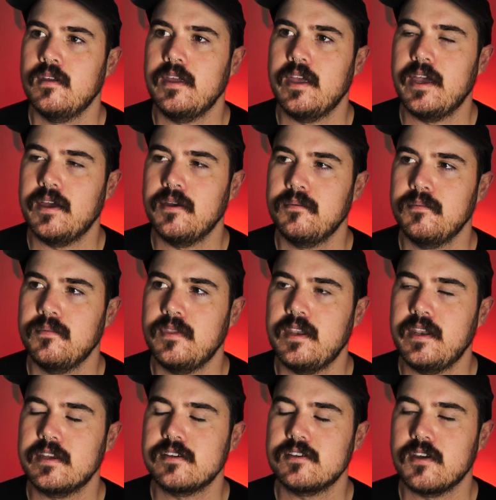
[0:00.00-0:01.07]
Yeah,
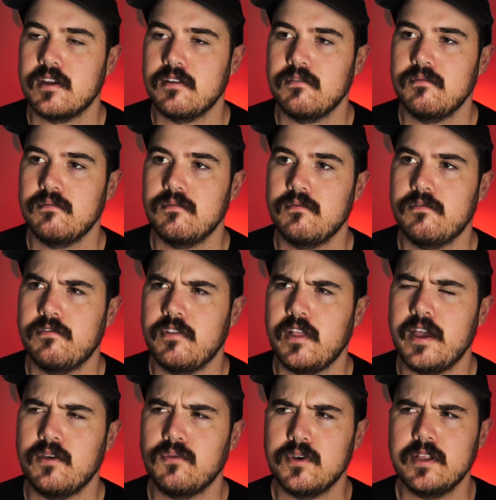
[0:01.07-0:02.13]
didn't actually try and
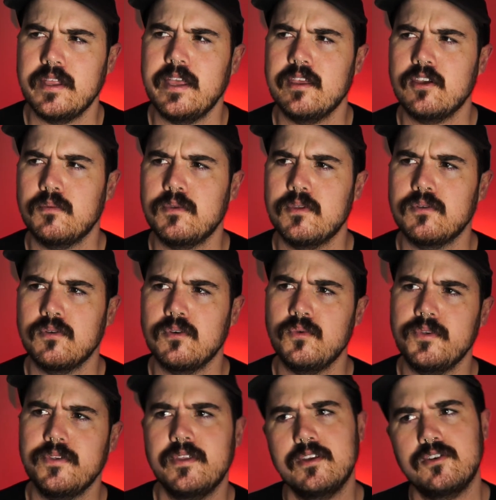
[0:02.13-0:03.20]
fly a real helicopter through, it
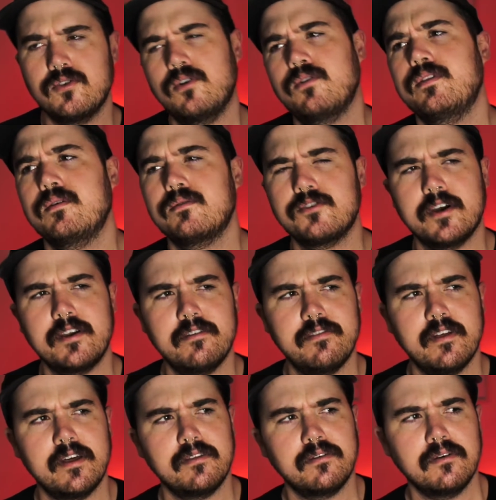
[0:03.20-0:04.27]
was the drone they were trying to
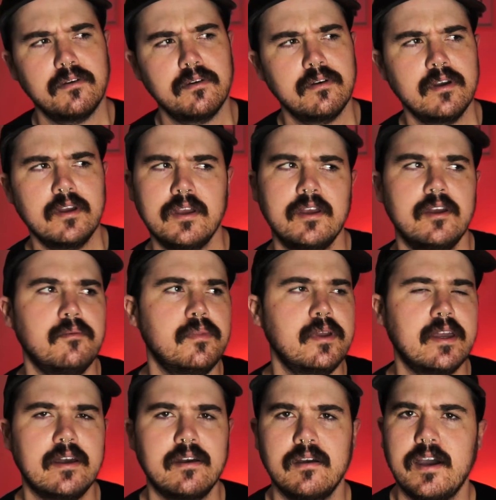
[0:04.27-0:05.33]
fly through. But
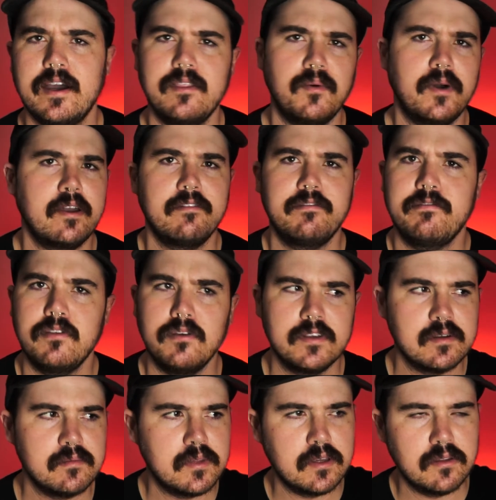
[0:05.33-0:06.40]
yeah, either way, flew
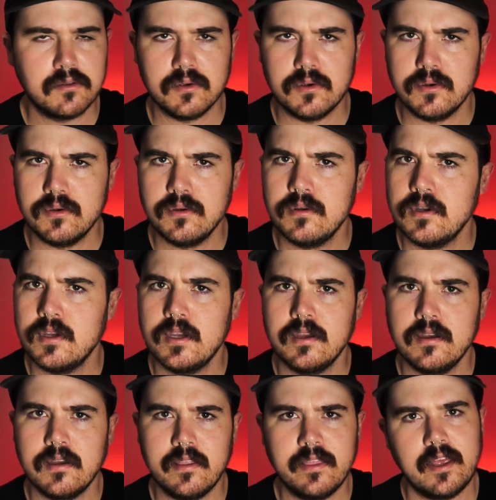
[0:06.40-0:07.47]
something through
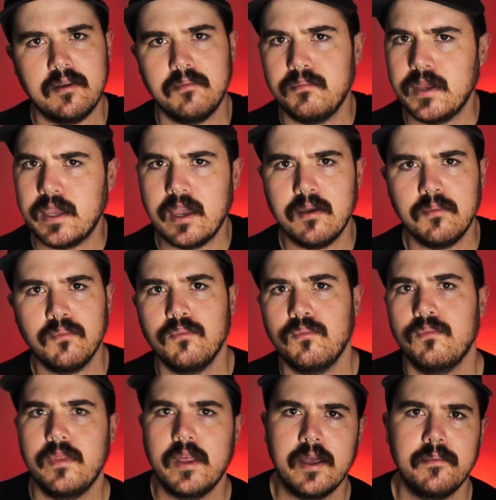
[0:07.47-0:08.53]
and that became
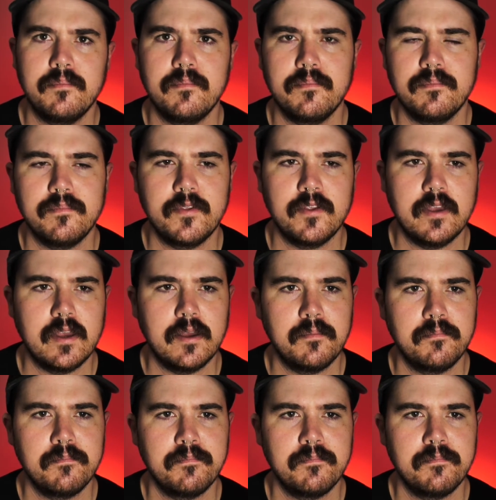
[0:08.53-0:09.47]
that. So yeah,